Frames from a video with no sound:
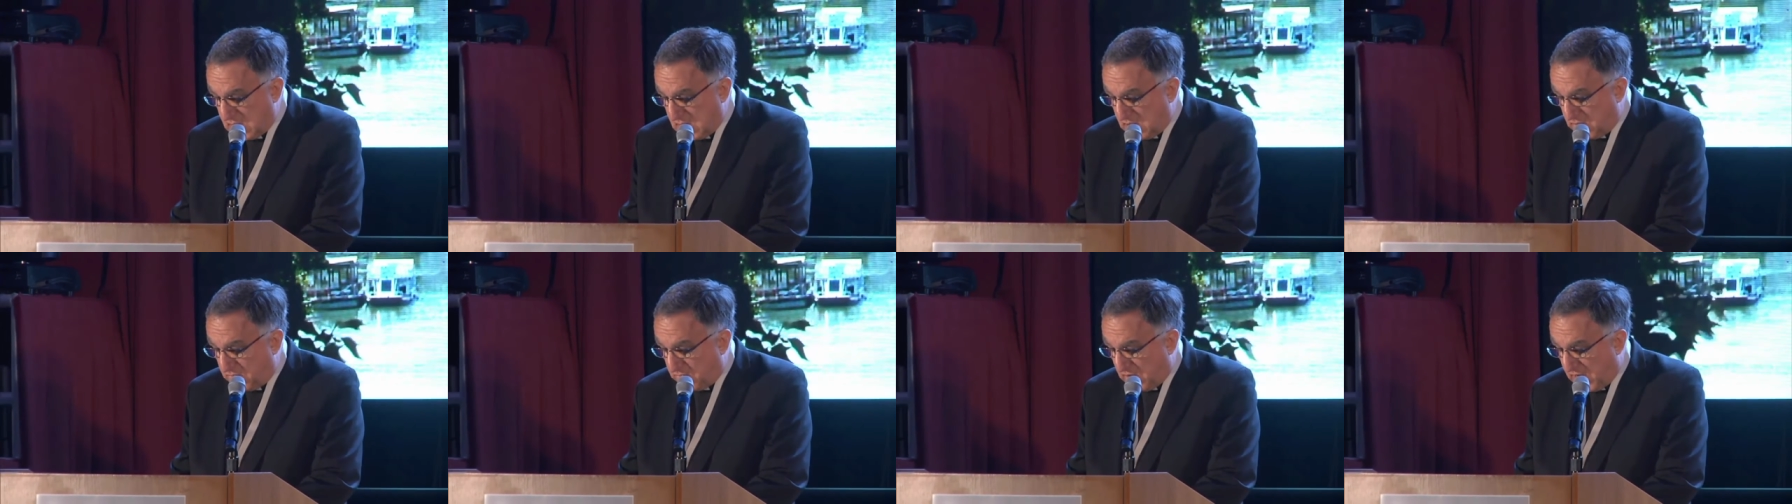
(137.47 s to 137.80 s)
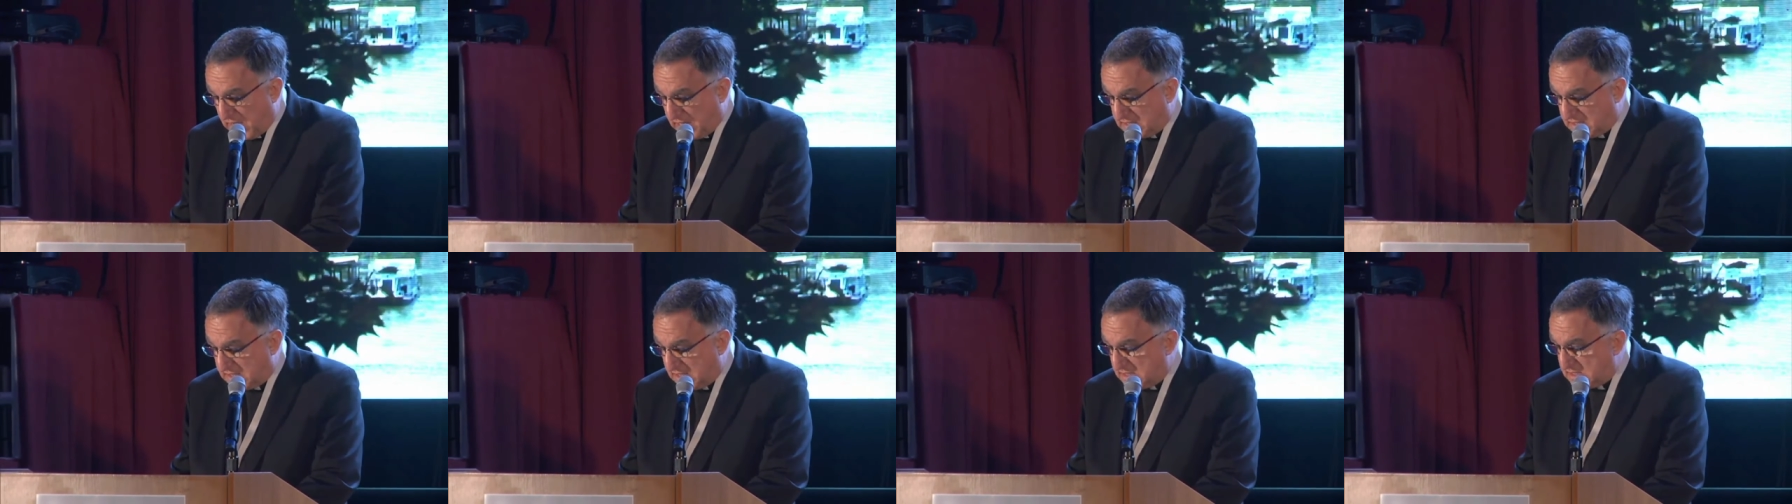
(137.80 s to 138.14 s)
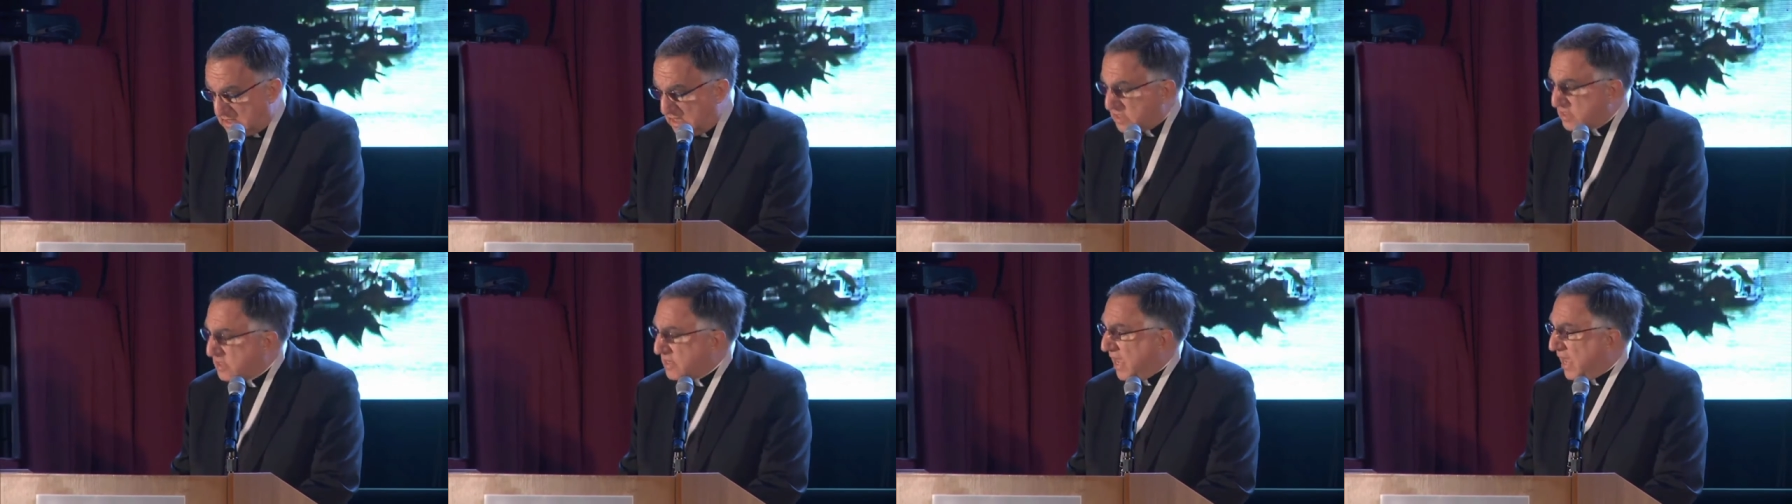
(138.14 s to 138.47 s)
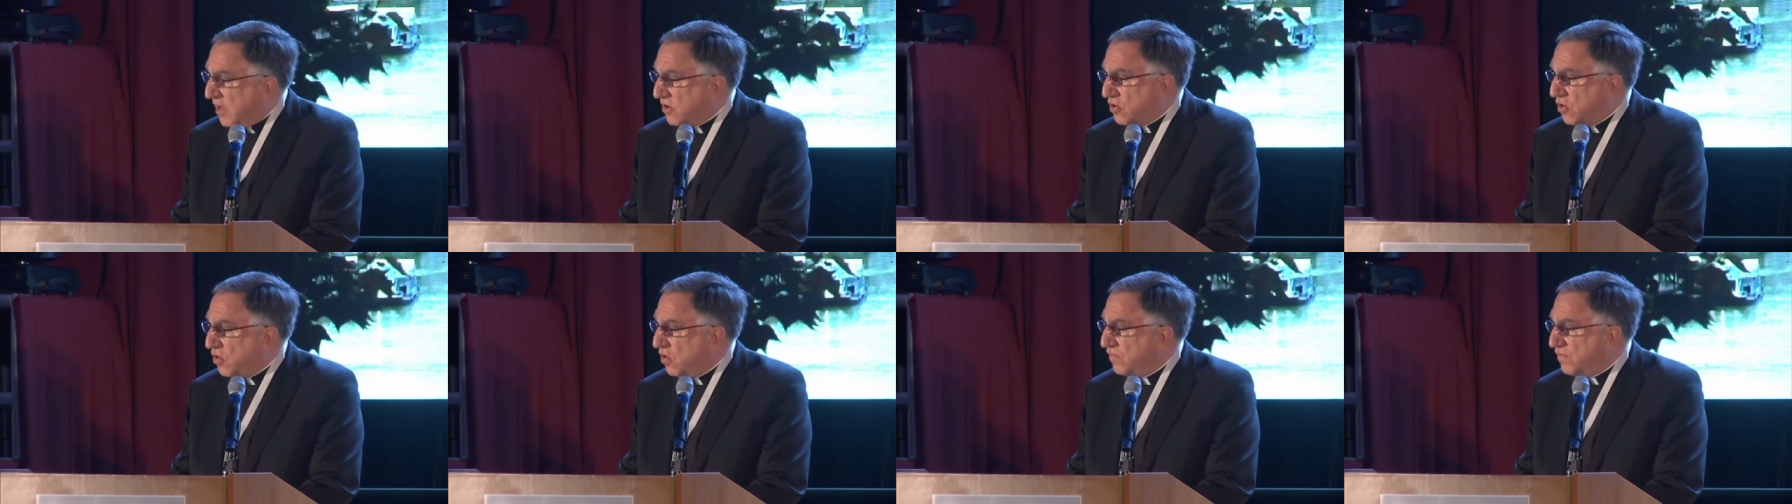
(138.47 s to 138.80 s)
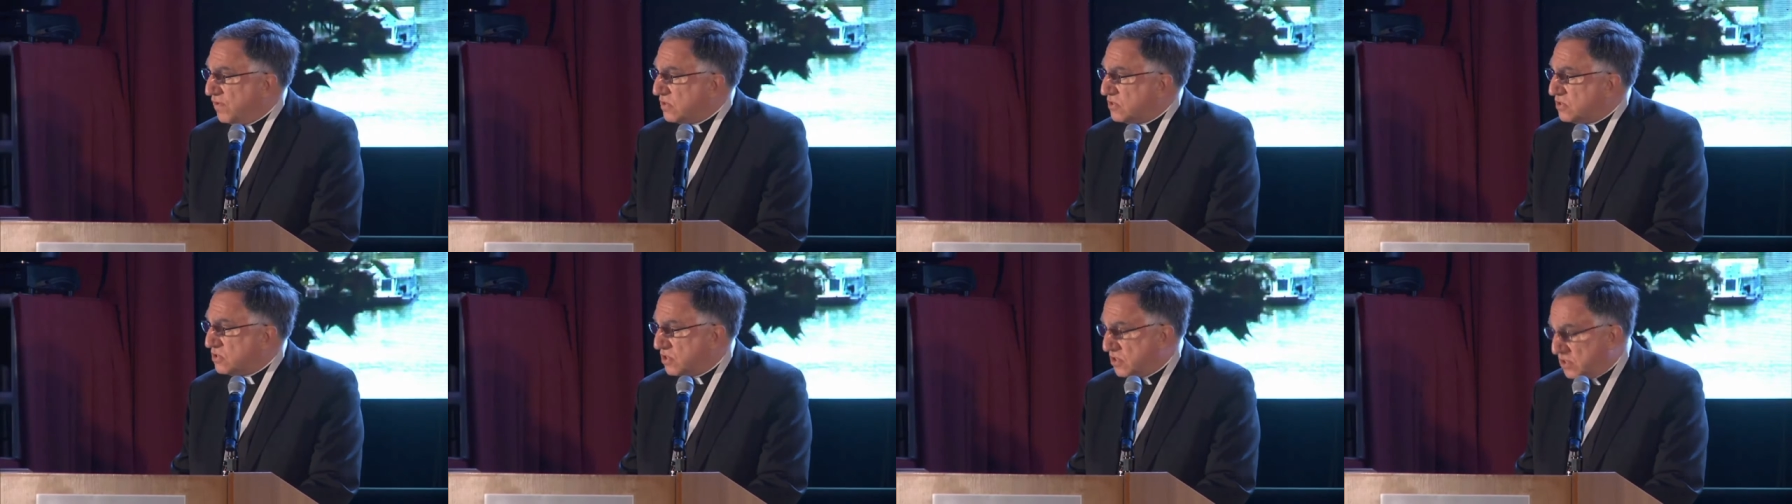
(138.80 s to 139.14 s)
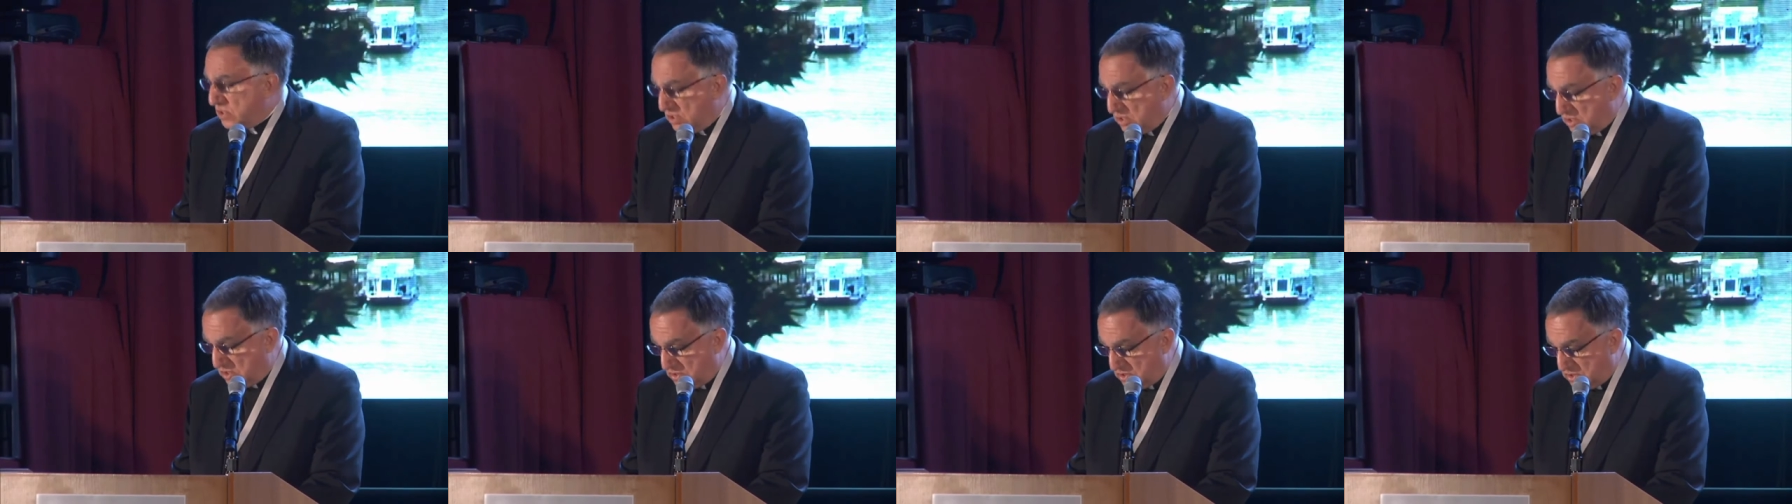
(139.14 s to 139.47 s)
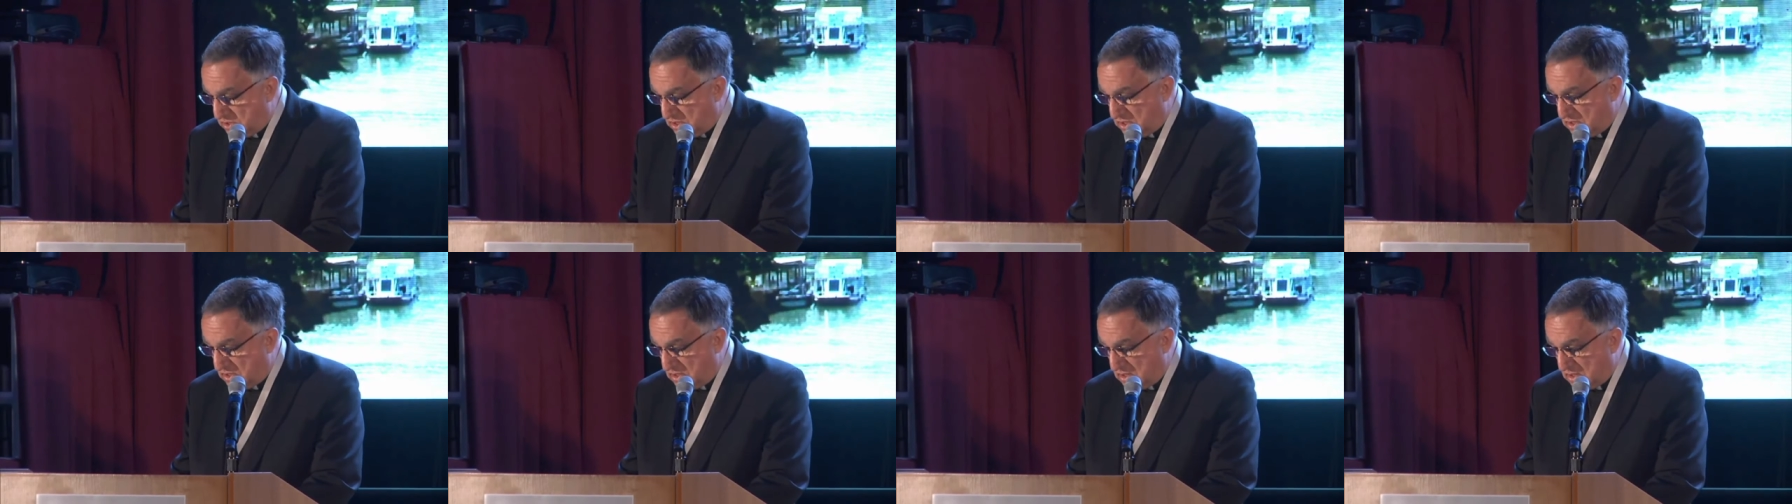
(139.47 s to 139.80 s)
Francis has not overturned